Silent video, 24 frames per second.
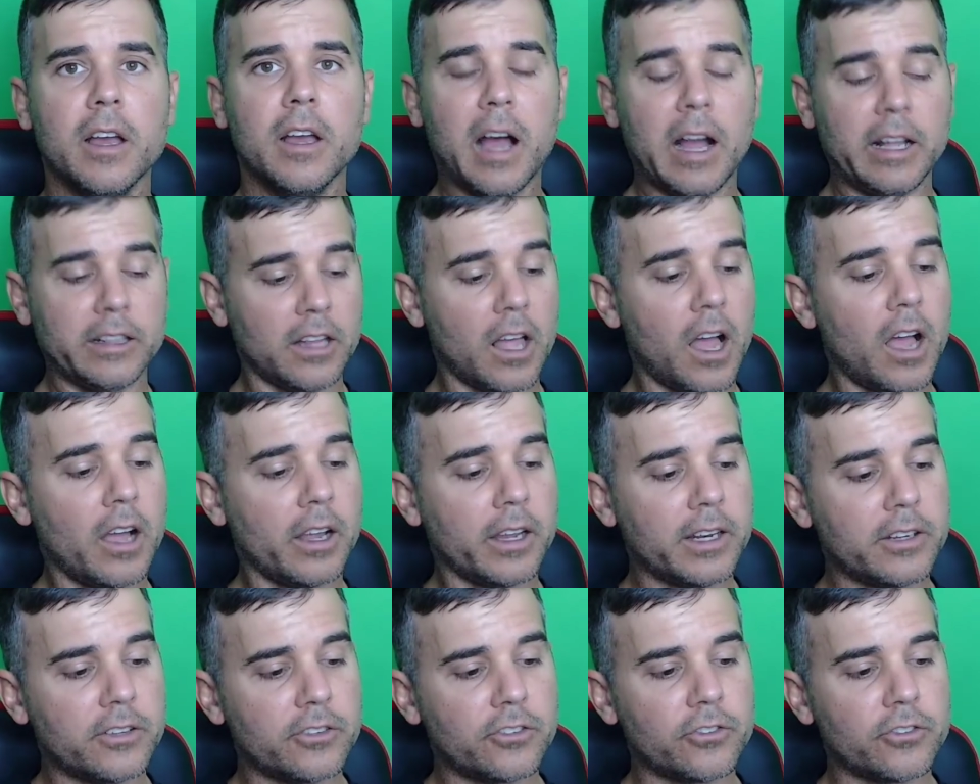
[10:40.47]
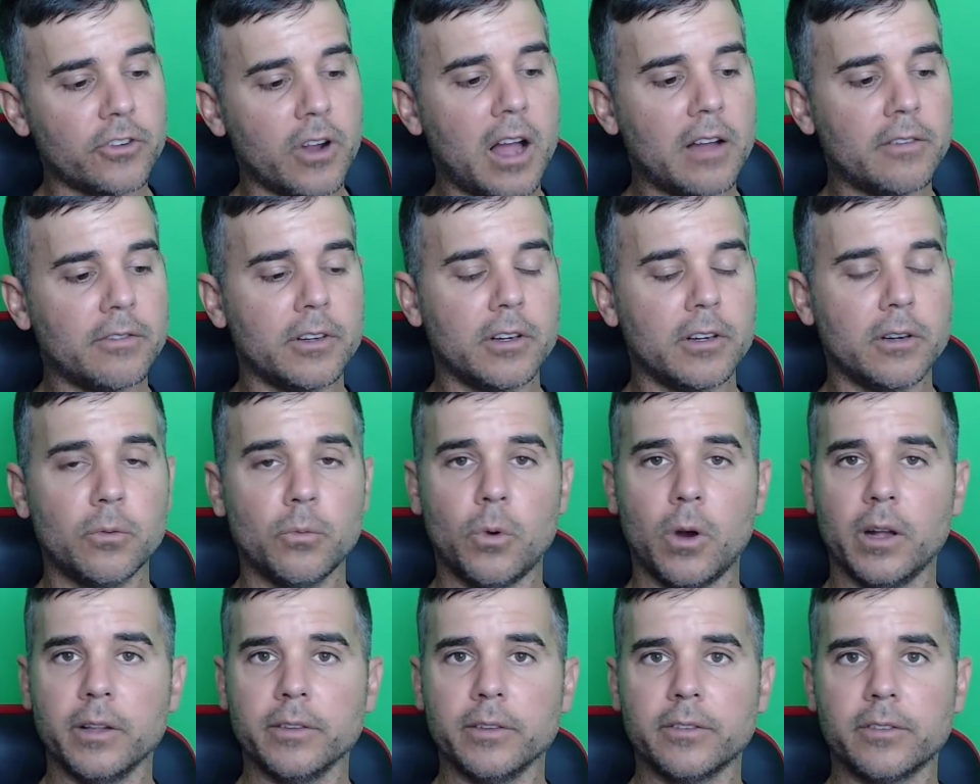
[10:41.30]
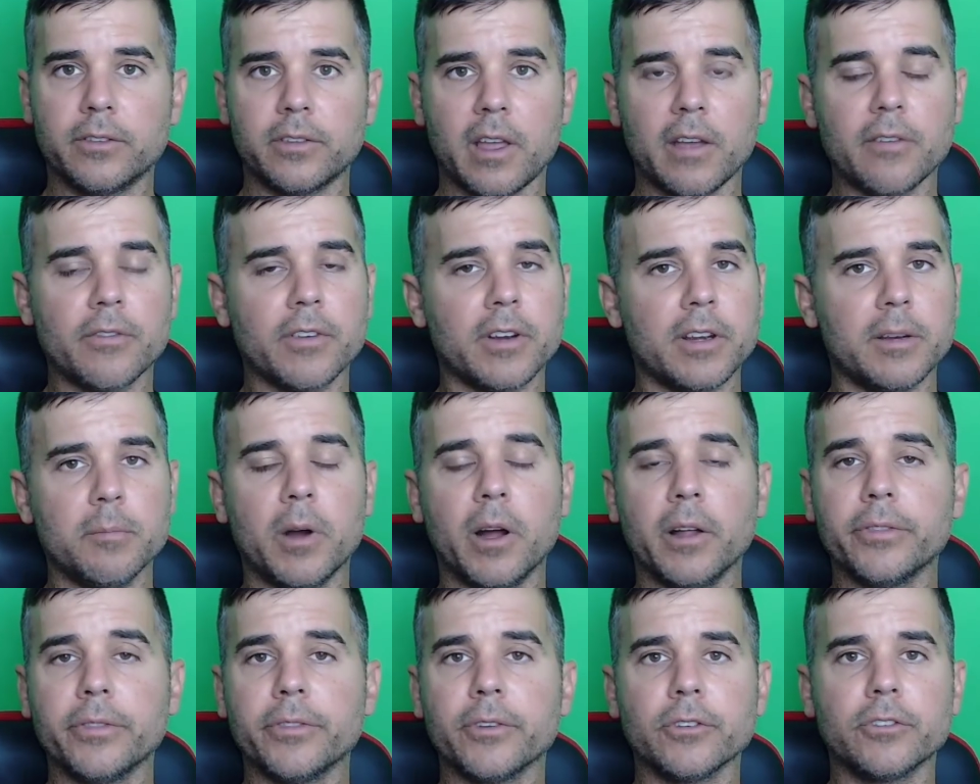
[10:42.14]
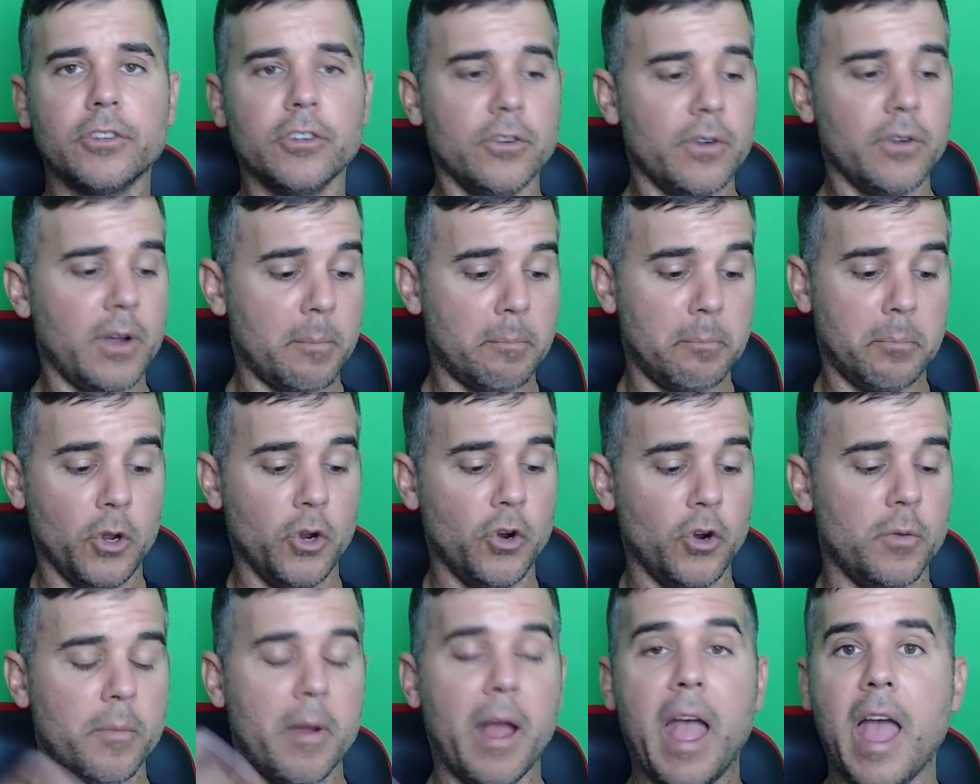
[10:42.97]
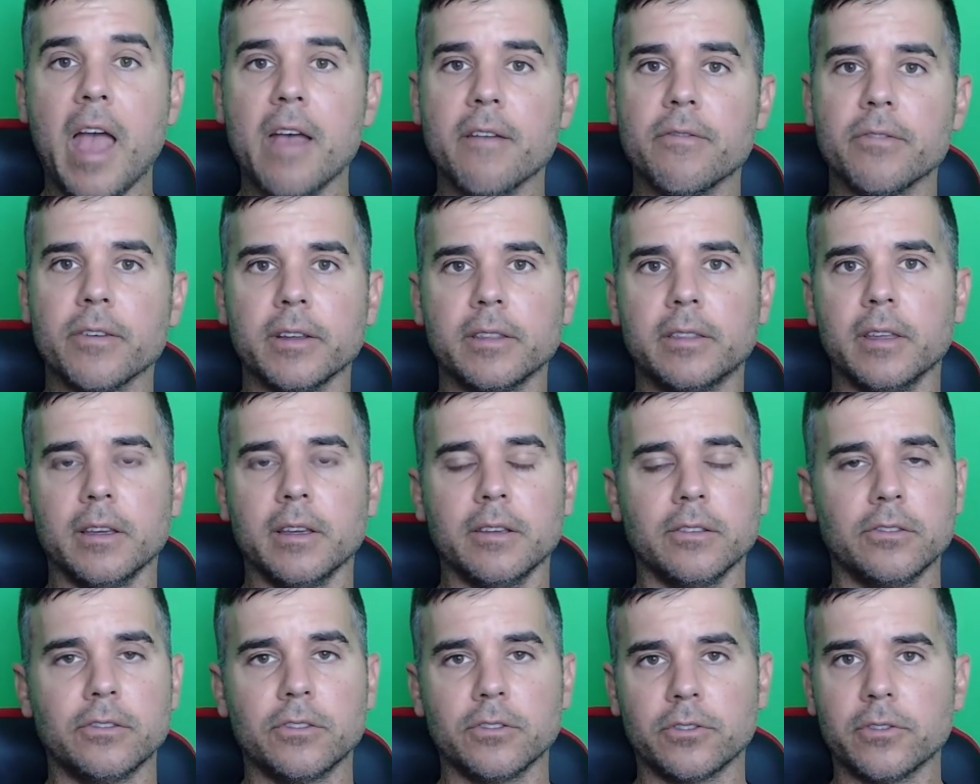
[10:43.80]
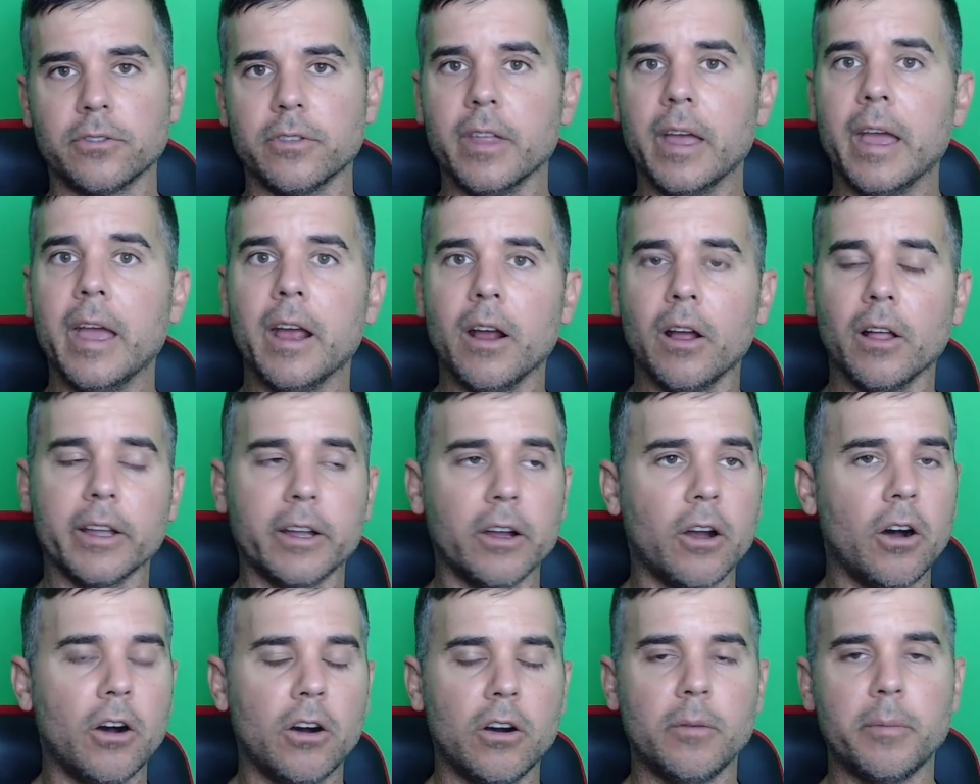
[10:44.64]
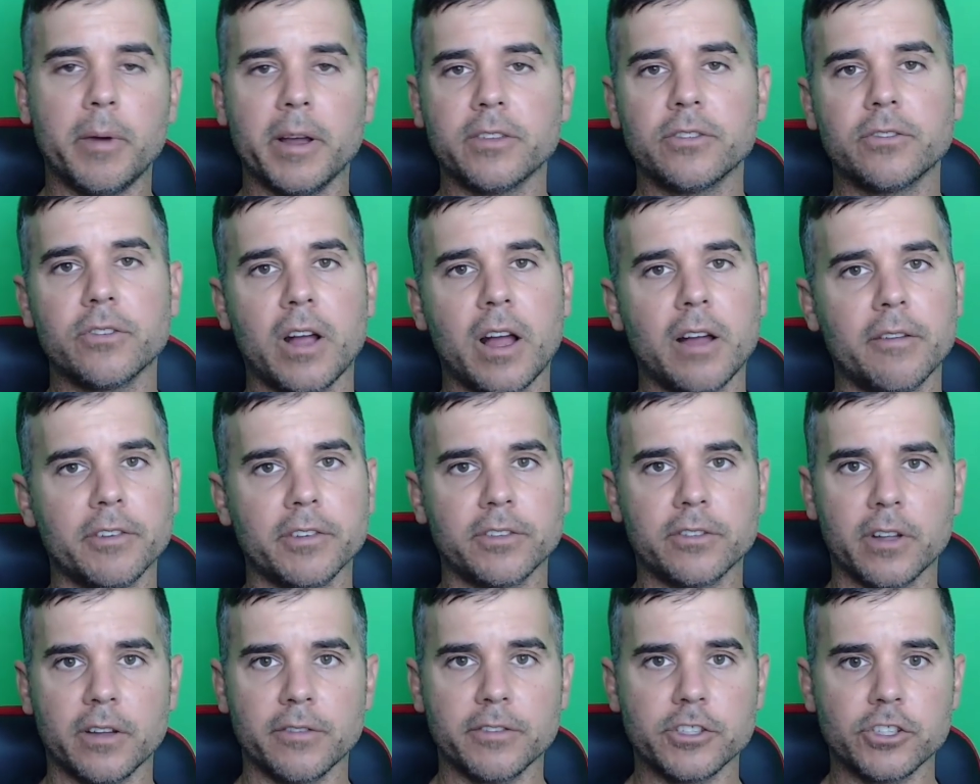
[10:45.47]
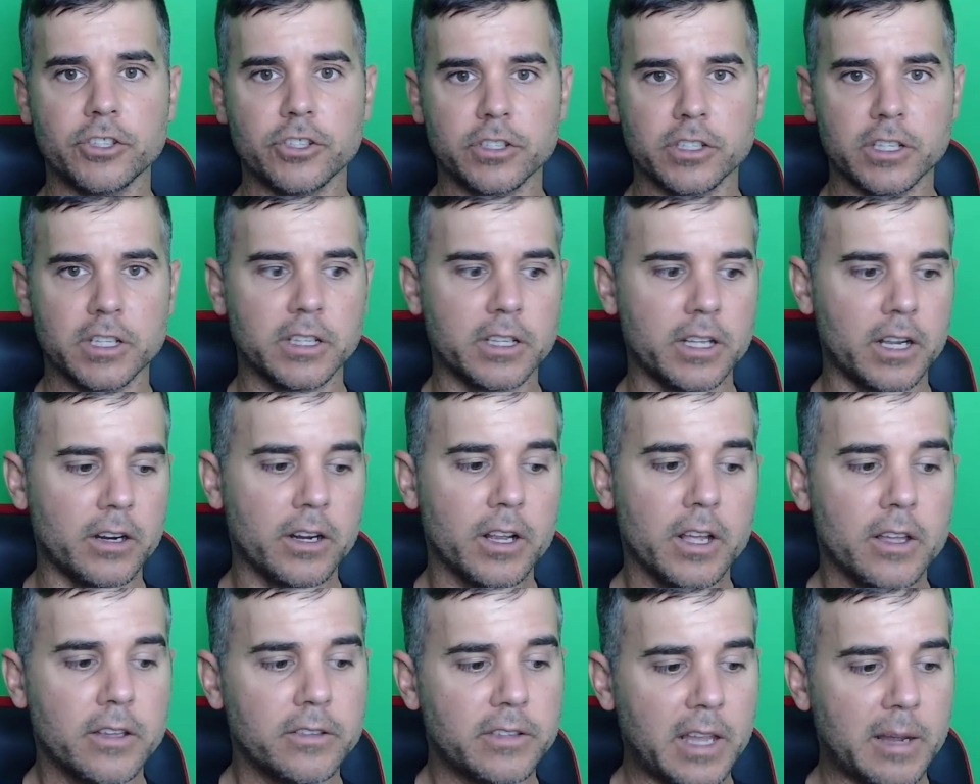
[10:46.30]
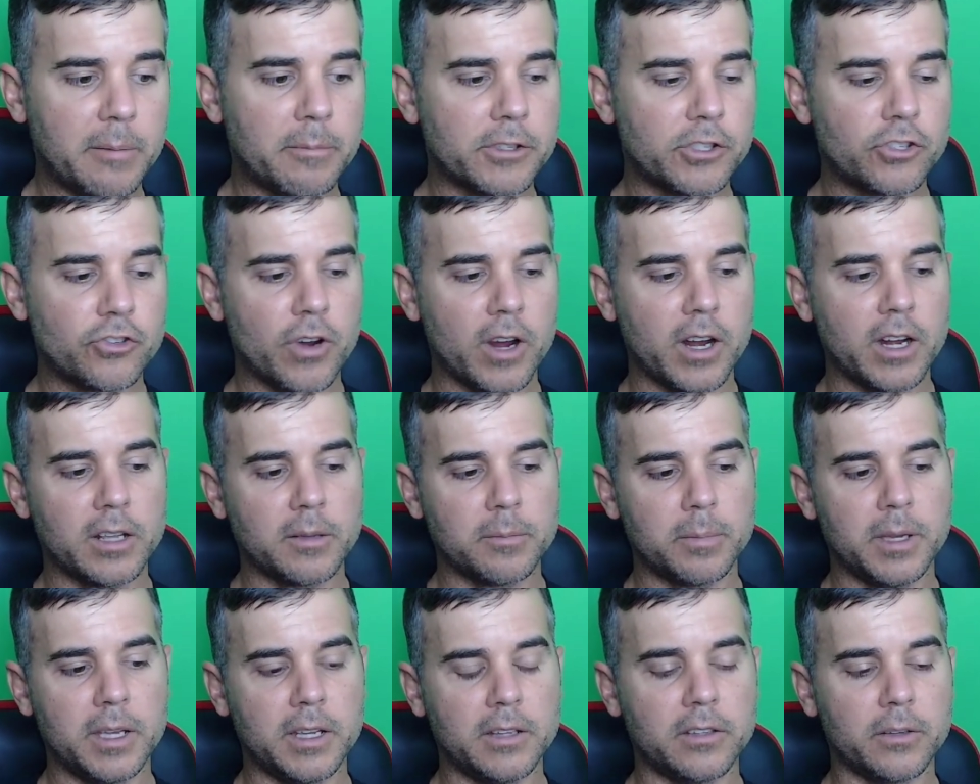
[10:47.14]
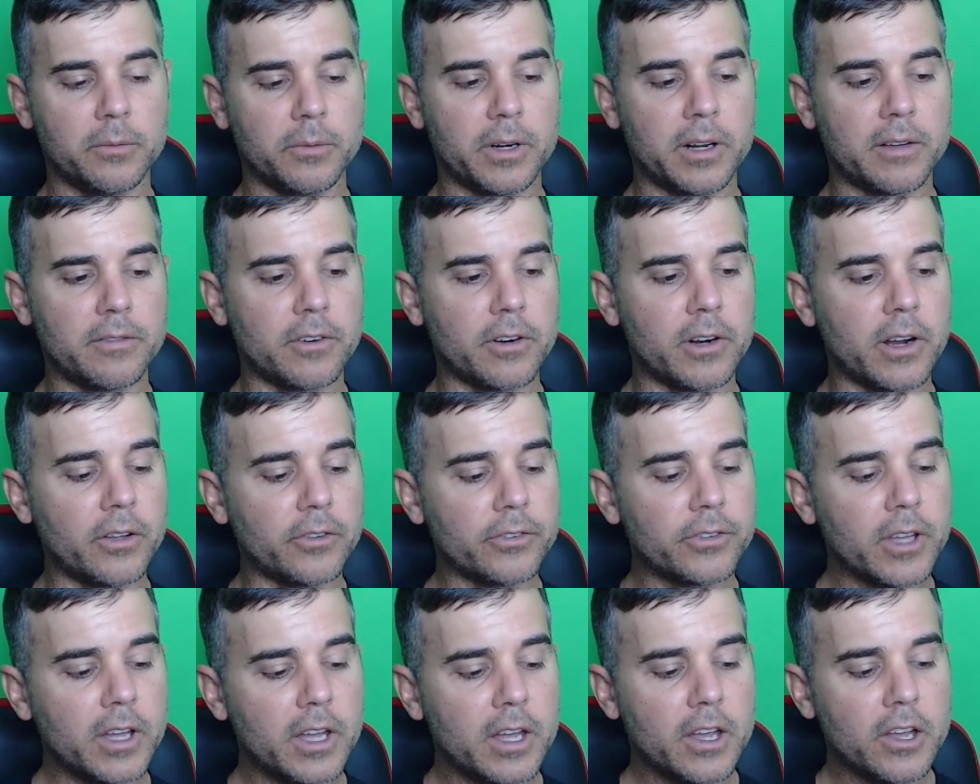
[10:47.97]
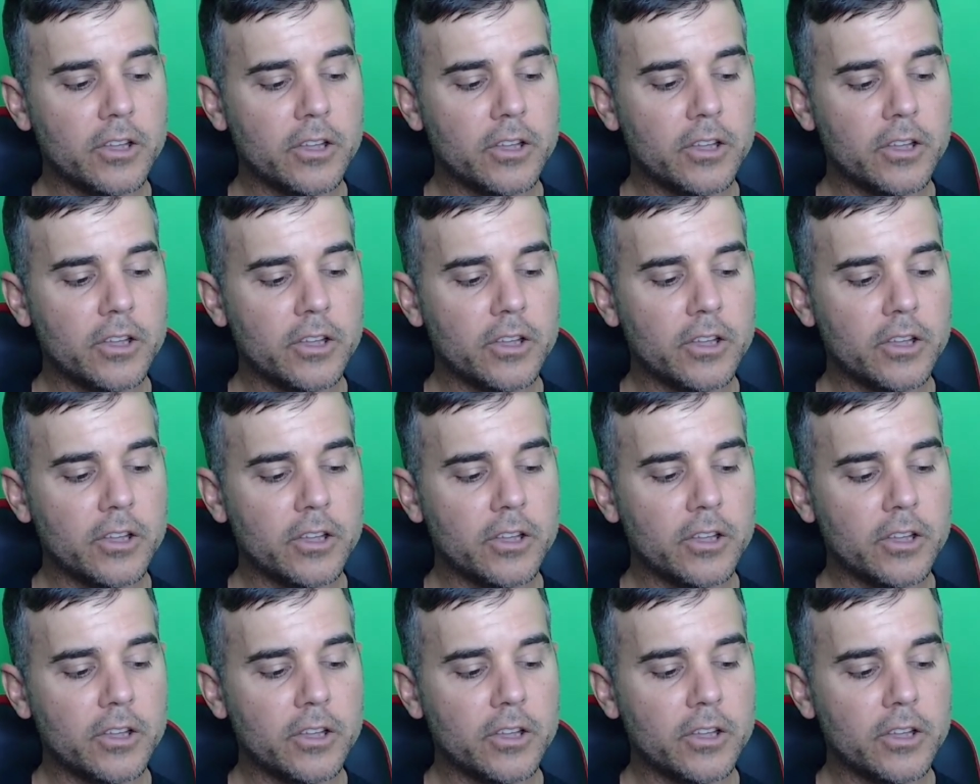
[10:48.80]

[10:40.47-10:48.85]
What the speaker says: I log into Strava once every month or two and boom, everything's just there. Like all my Strava stuff is just in there. Same with Training Peaks and whatever else.